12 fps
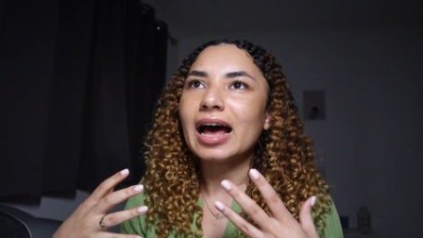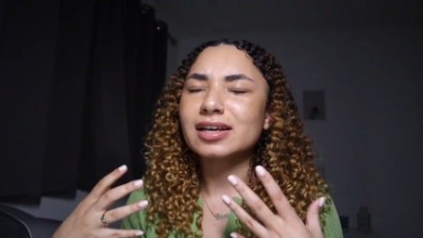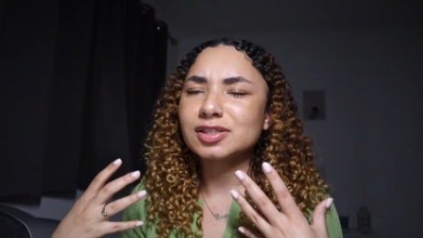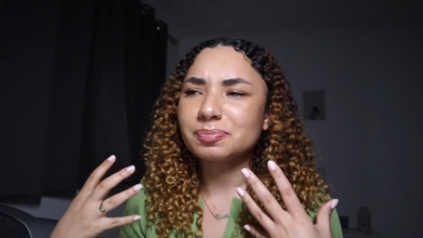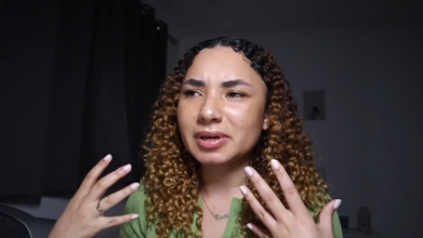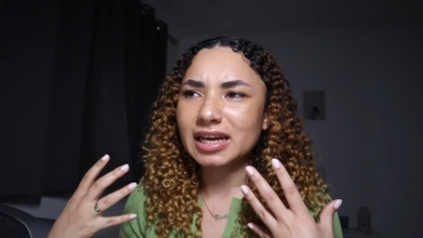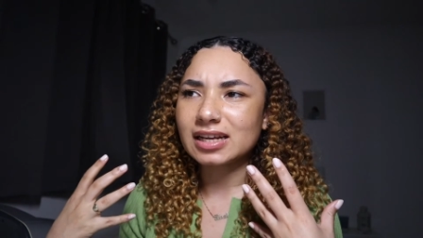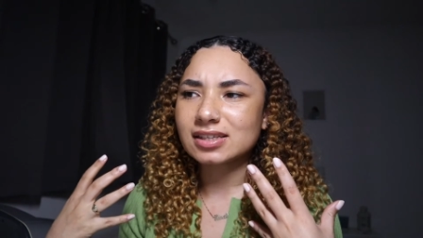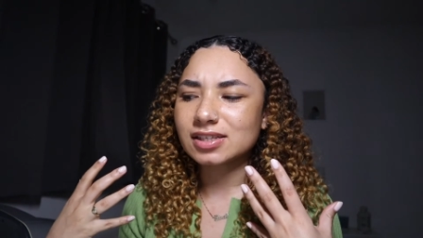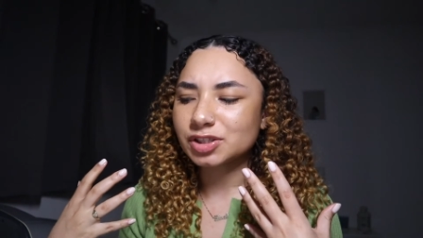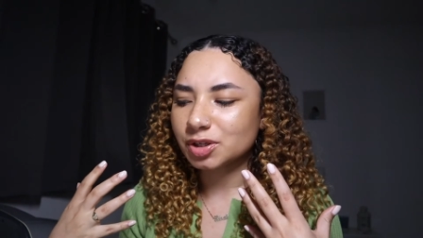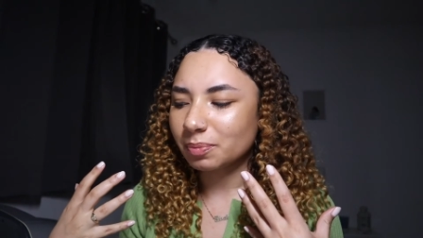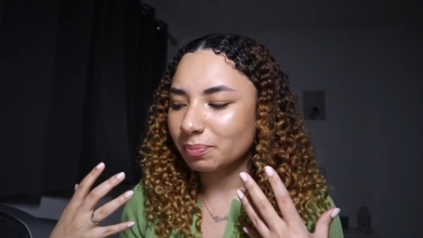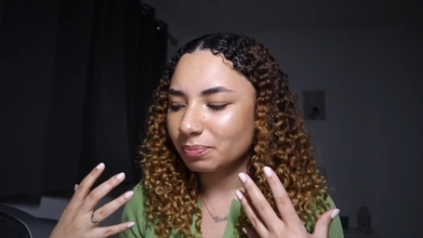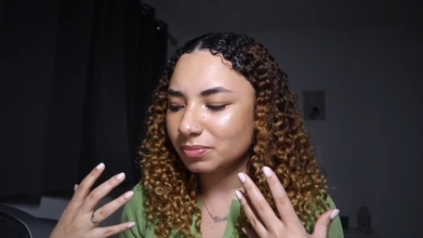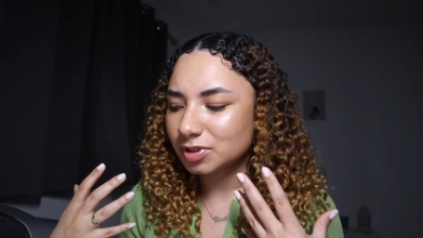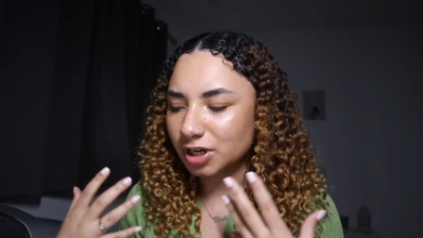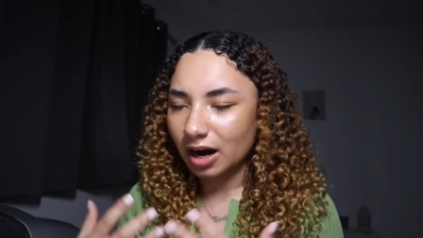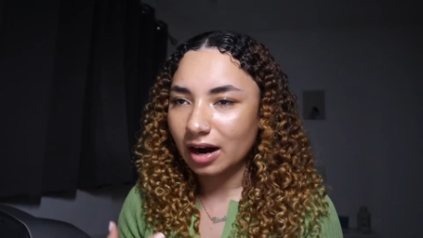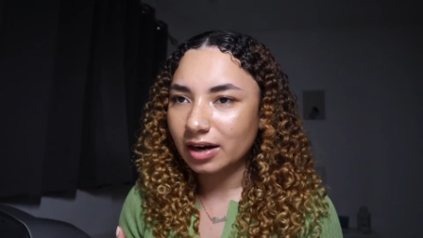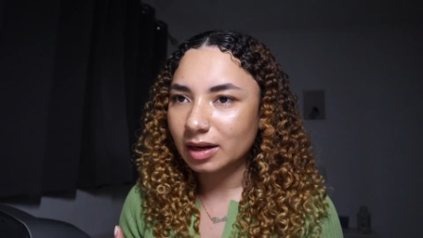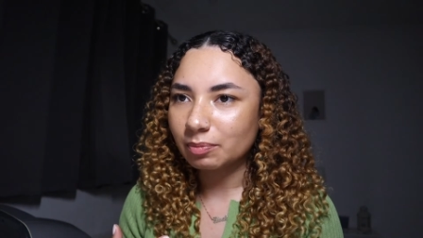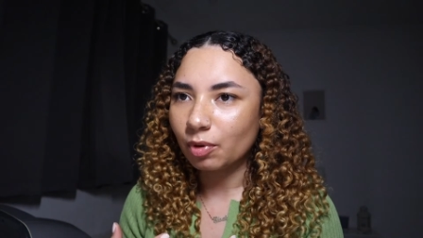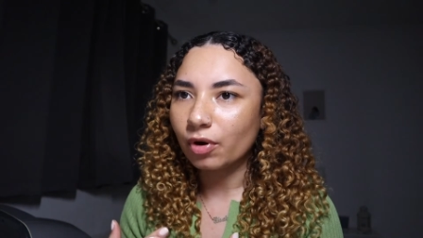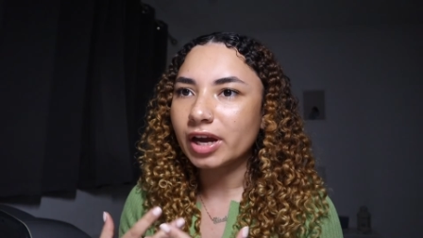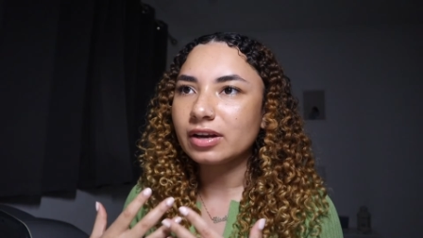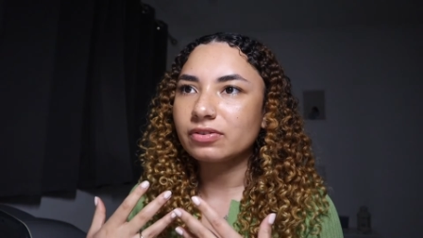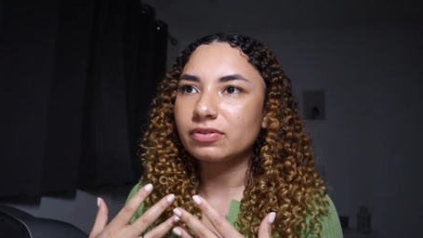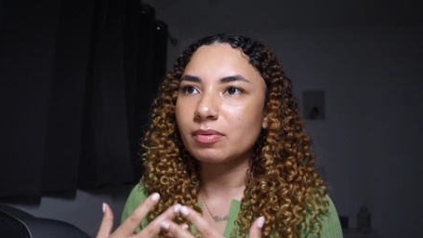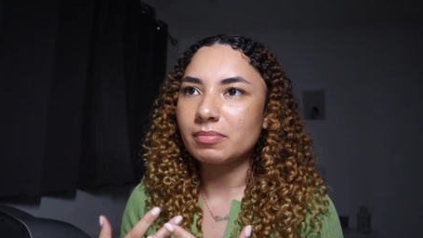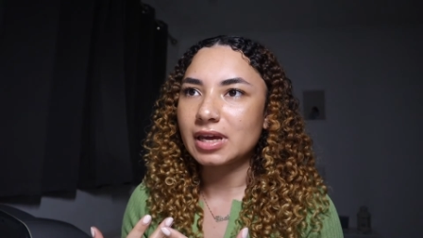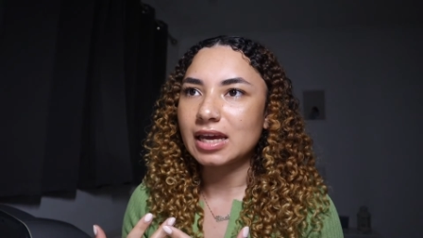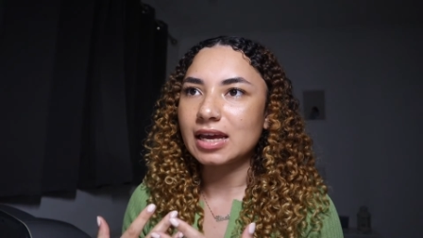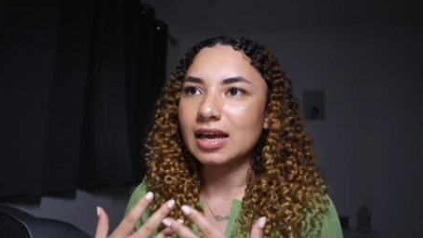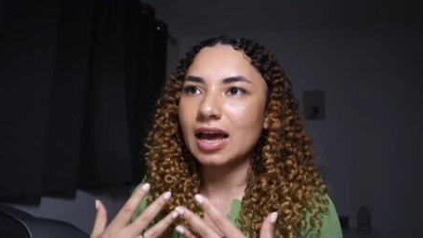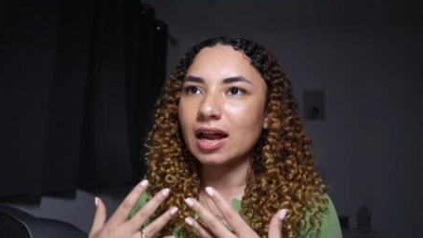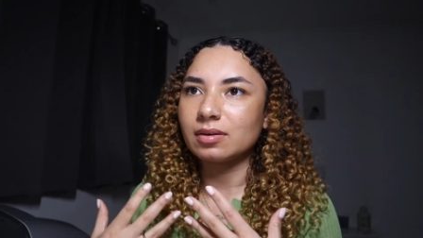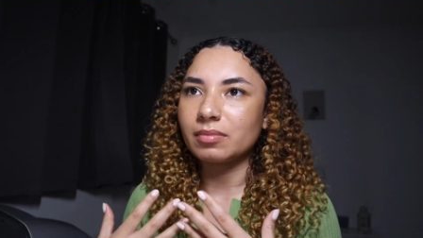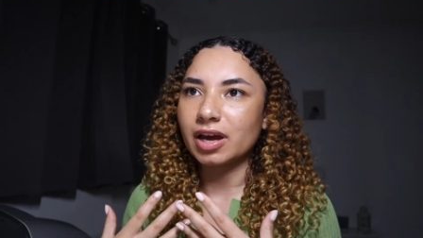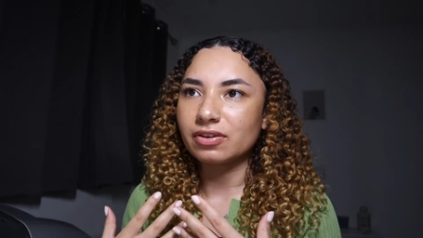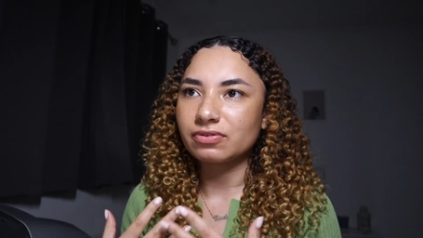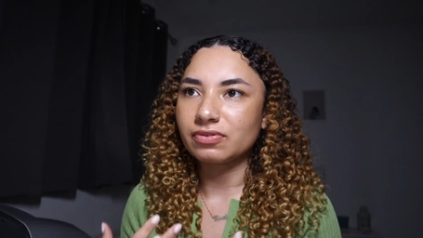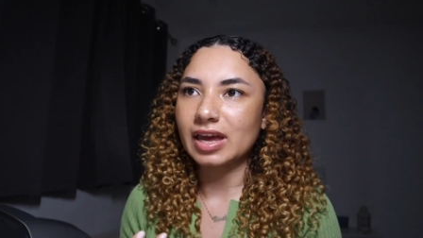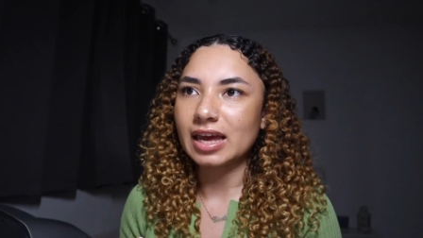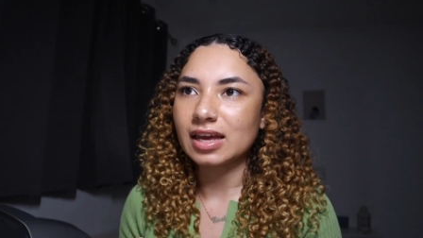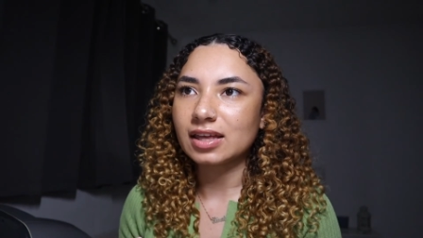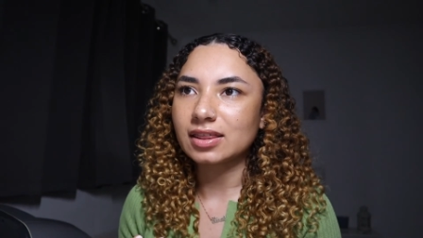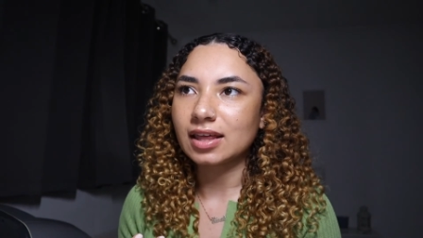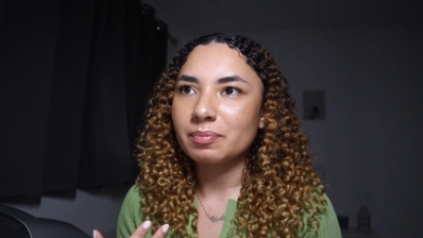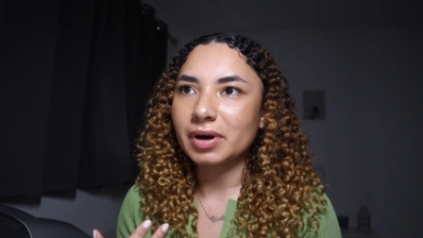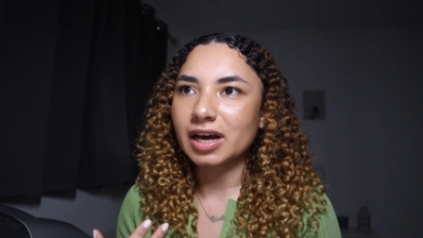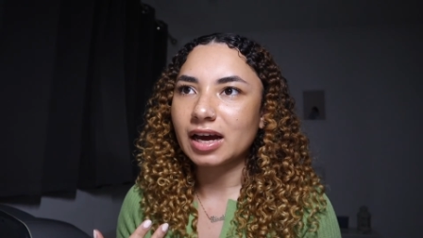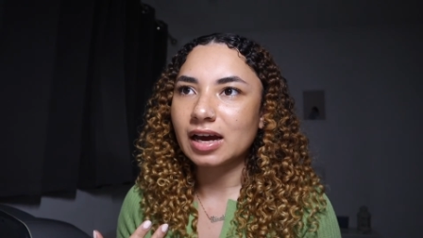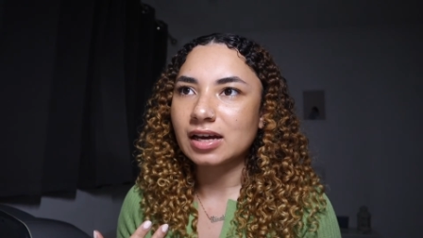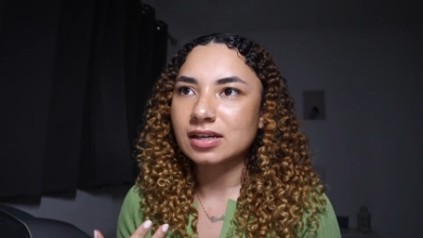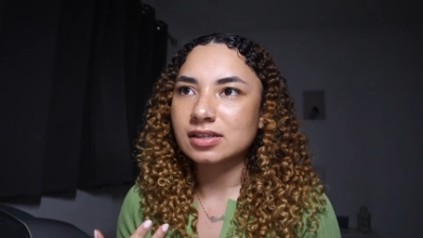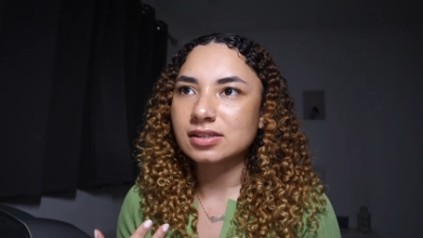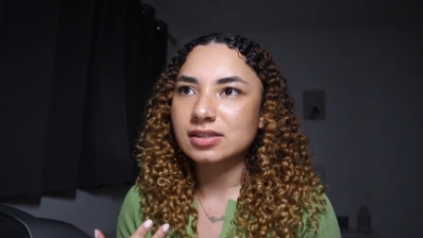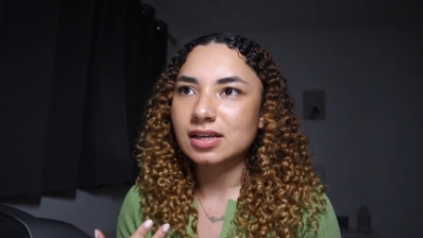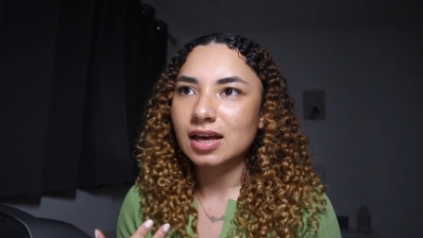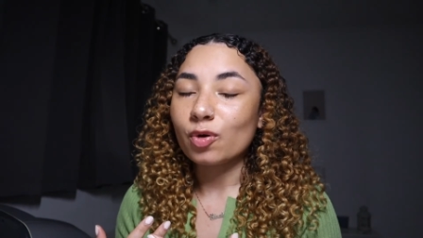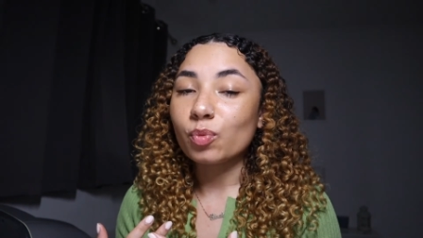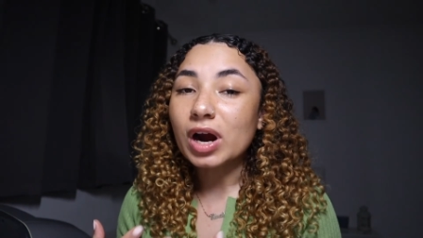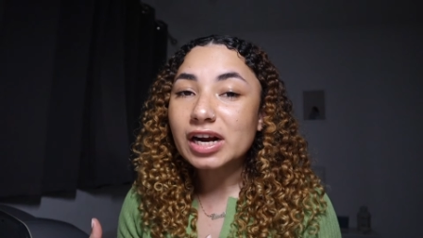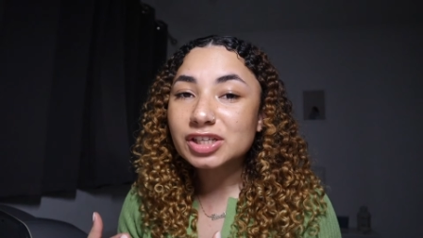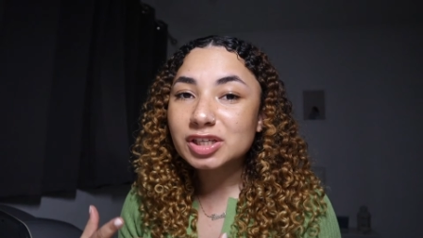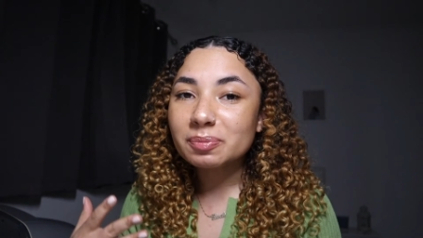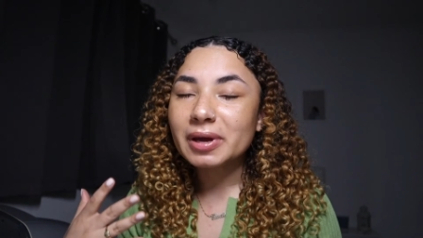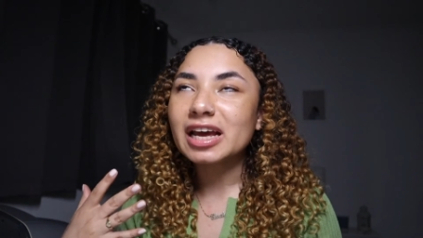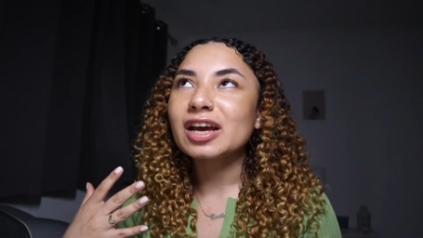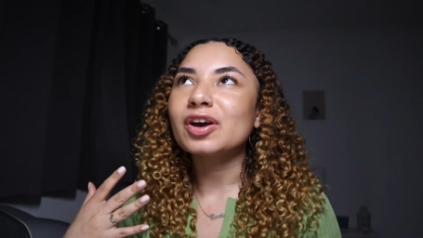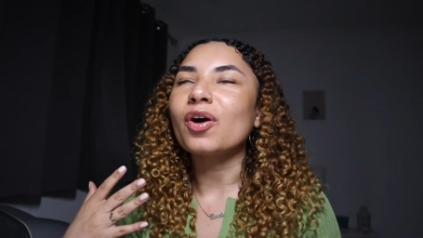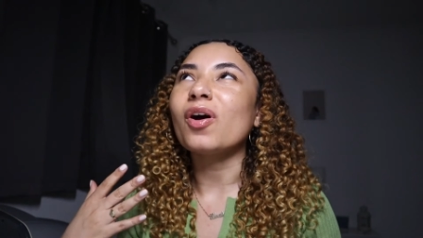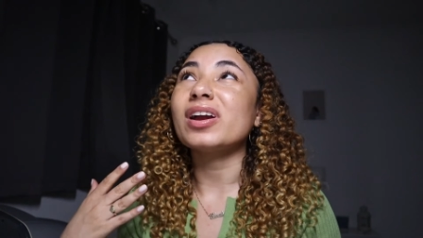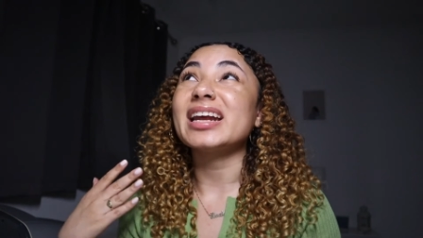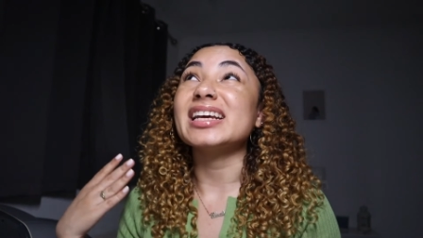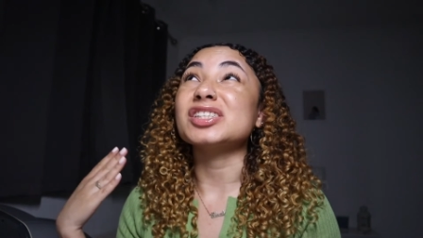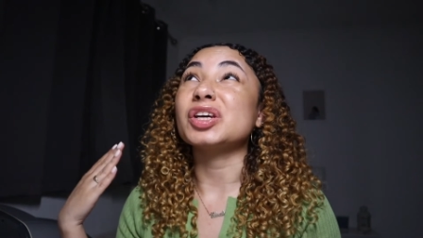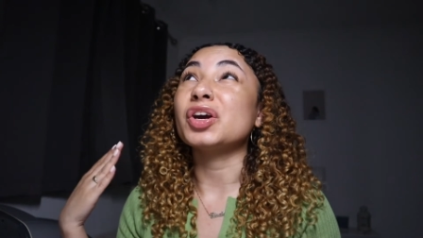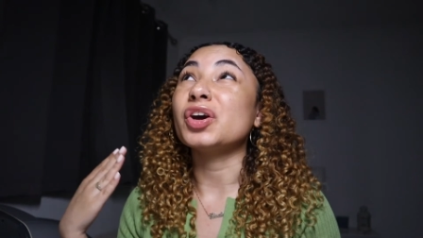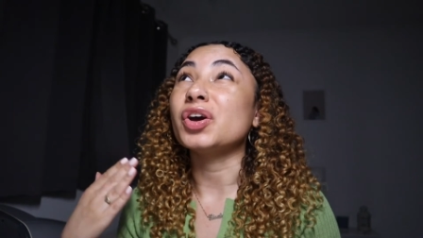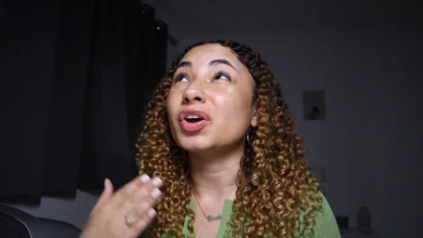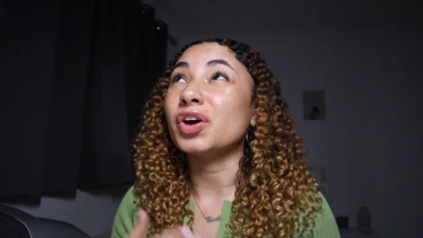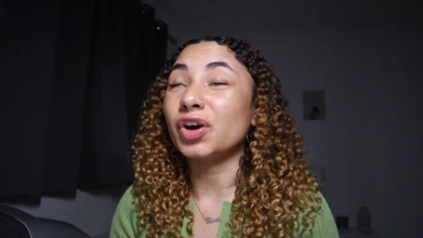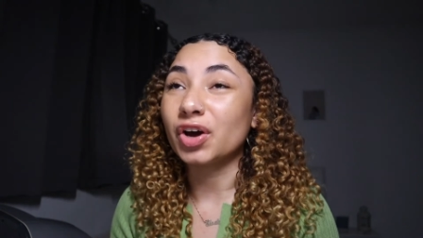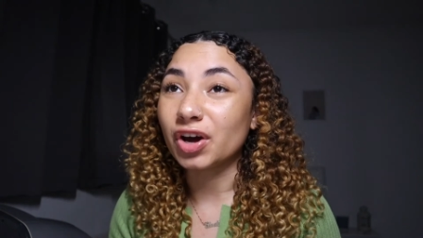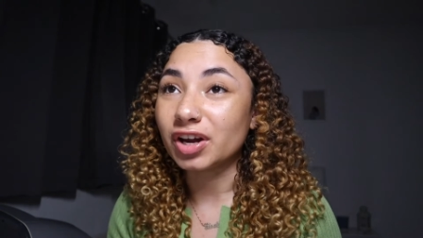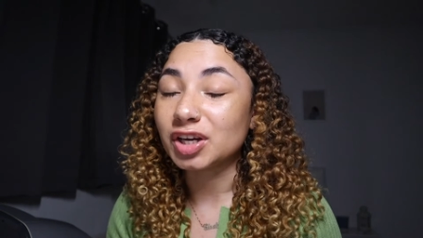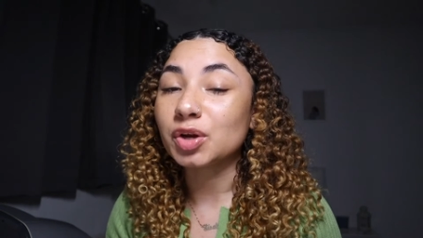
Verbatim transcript: has been such a turning point for me and my faith because worshipping God is good.